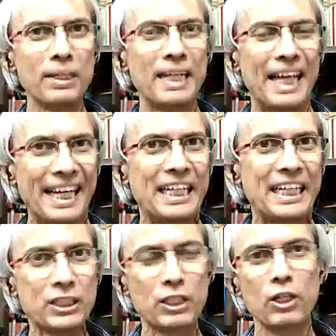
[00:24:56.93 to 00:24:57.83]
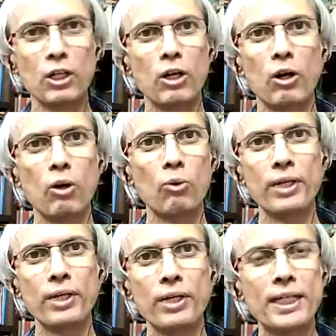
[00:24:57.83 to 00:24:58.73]
edicts or
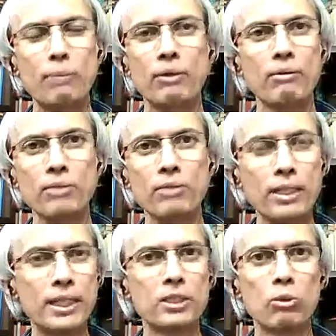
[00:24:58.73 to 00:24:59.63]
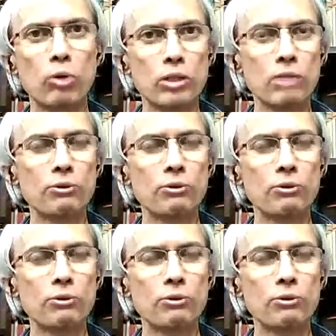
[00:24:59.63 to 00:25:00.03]
verdicts or whatever you